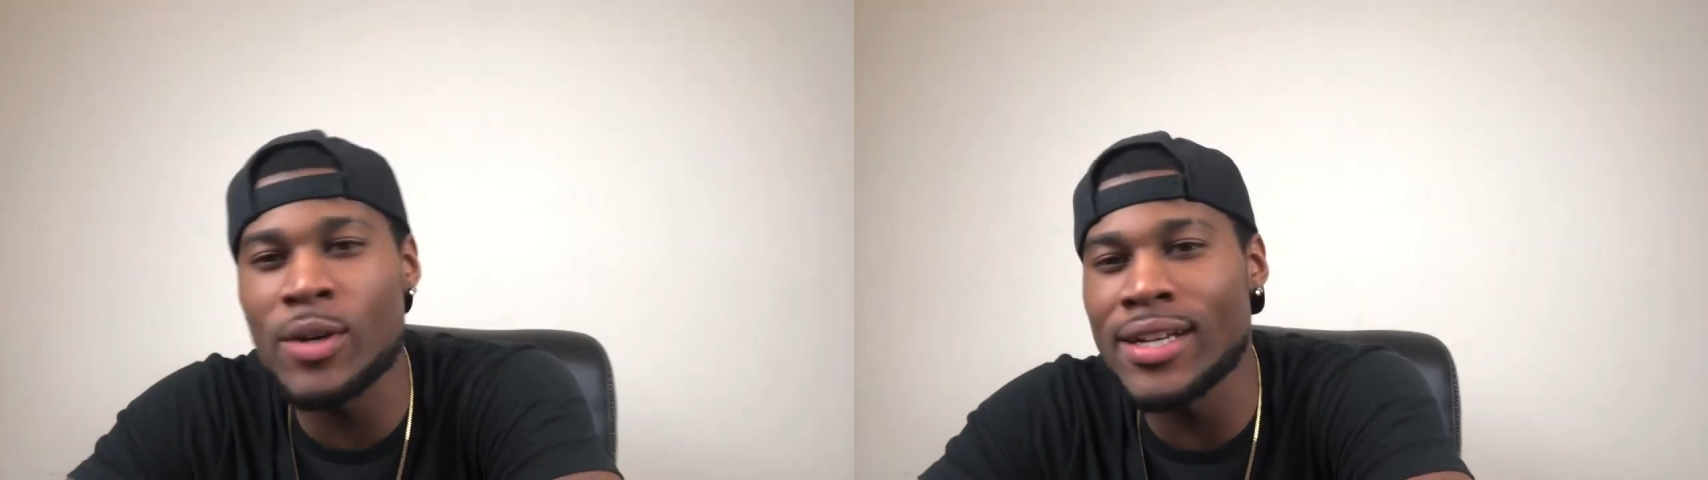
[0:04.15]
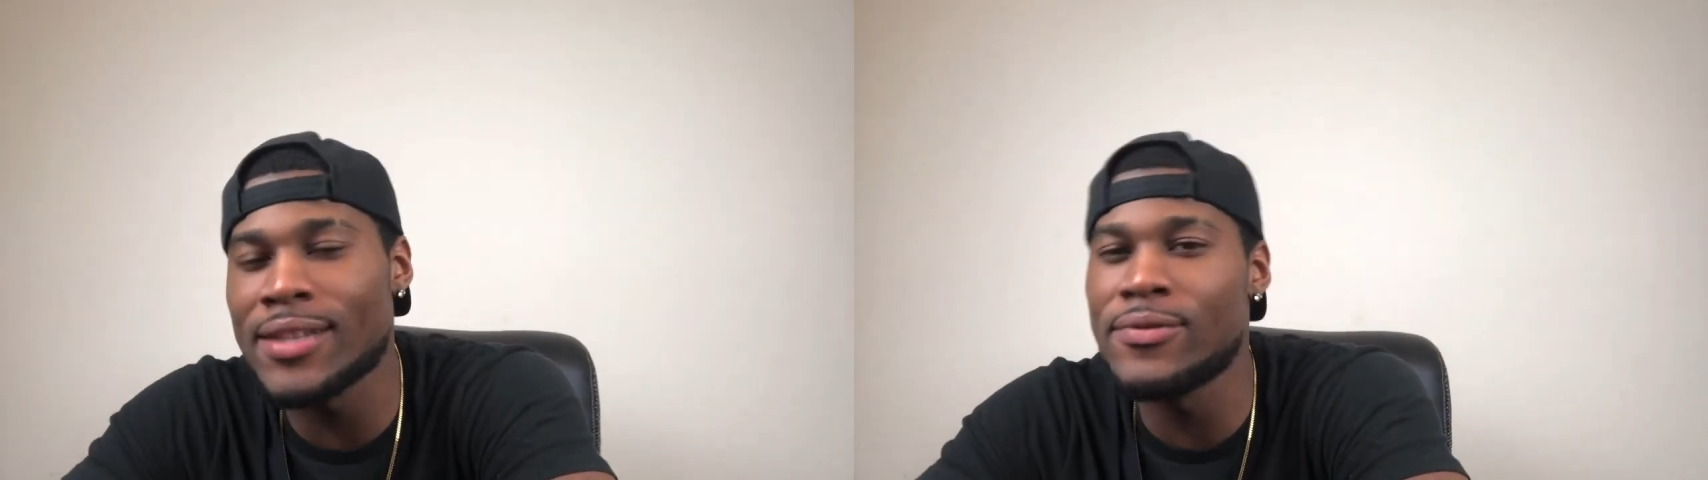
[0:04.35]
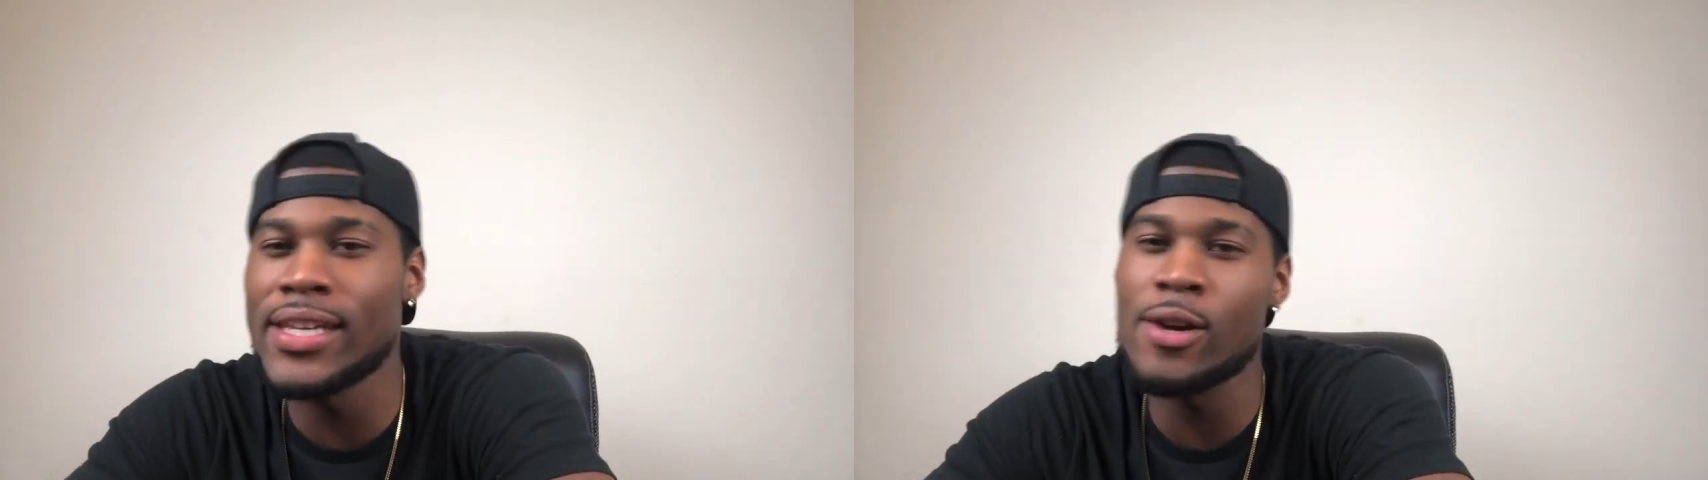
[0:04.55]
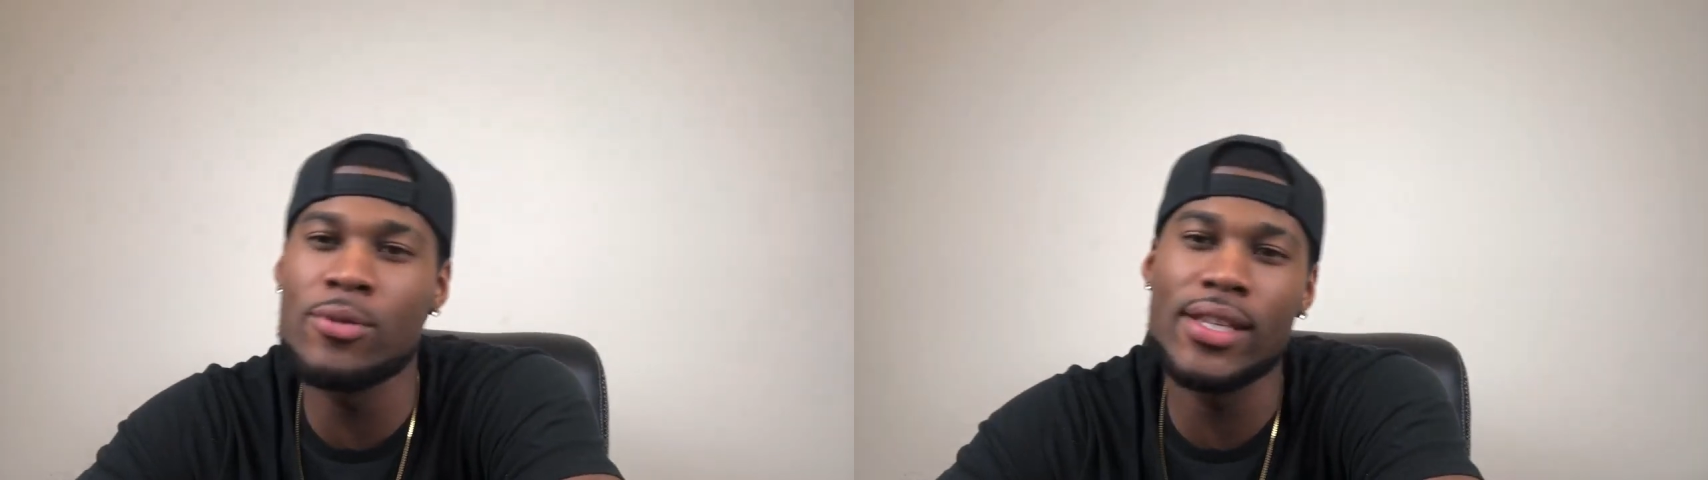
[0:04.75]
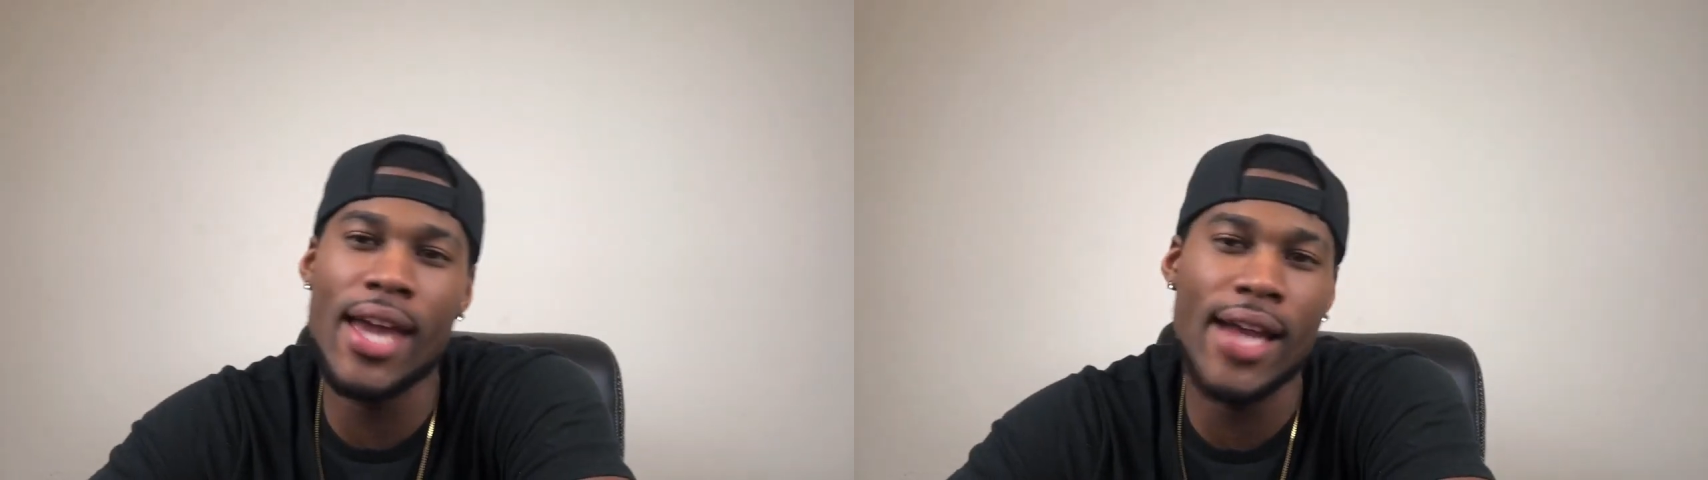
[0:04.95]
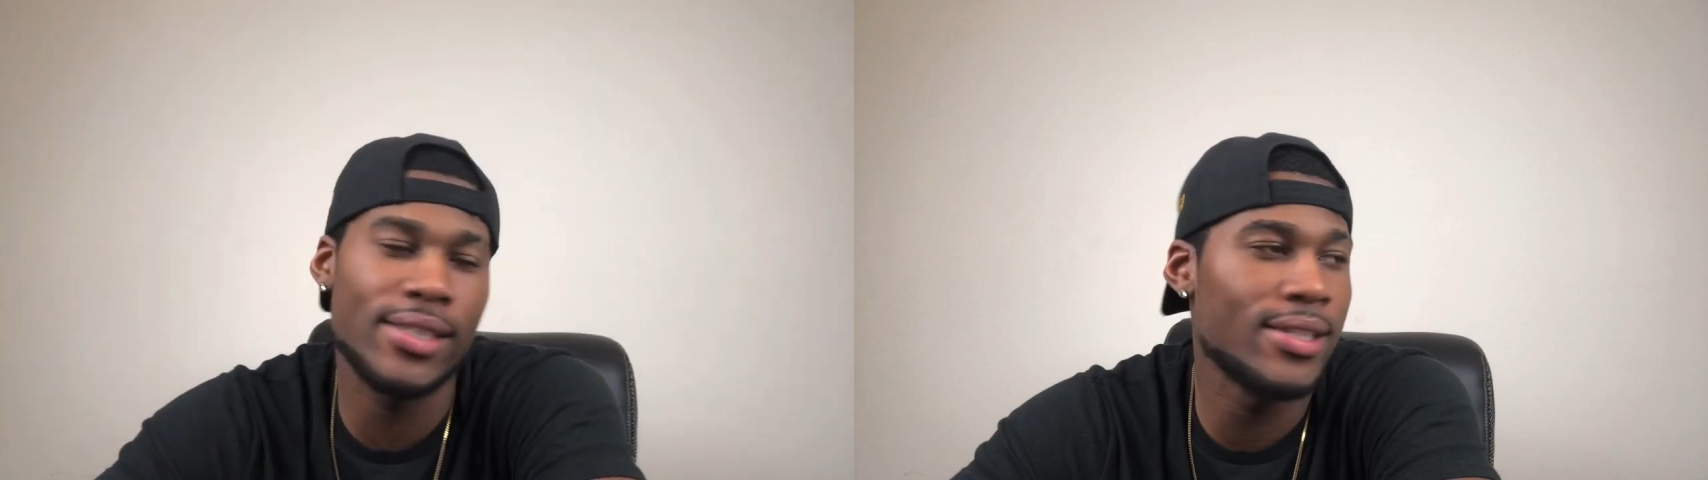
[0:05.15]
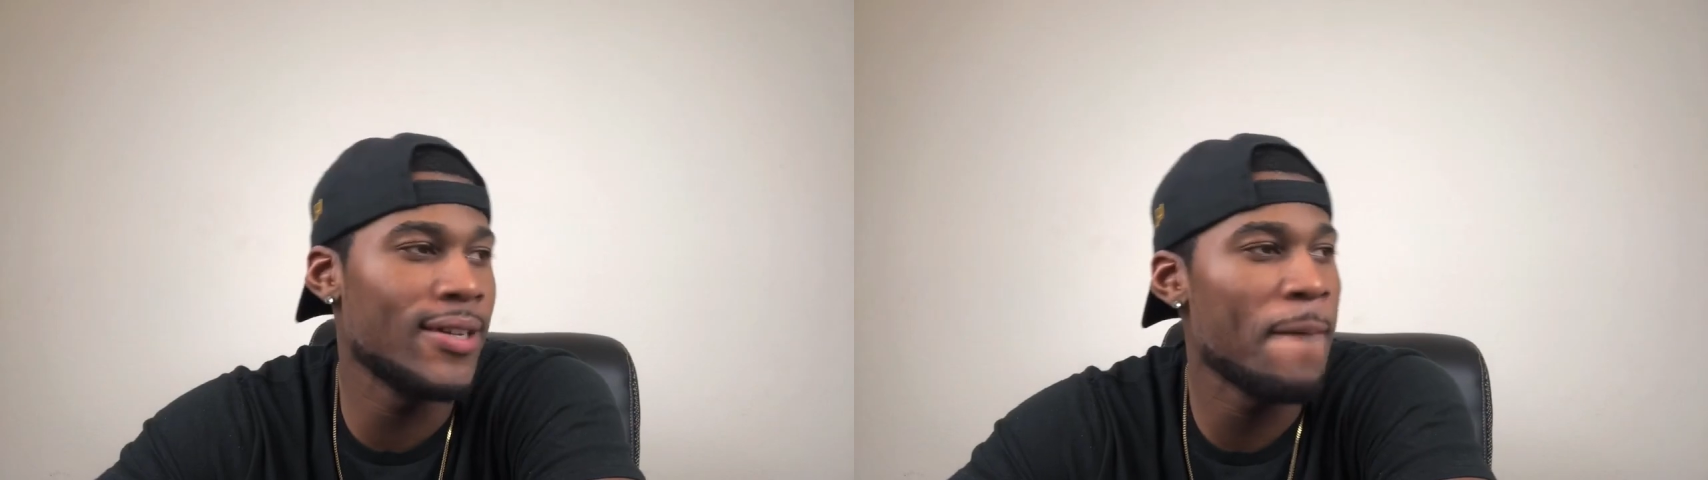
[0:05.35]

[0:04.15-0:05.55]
another video reaction.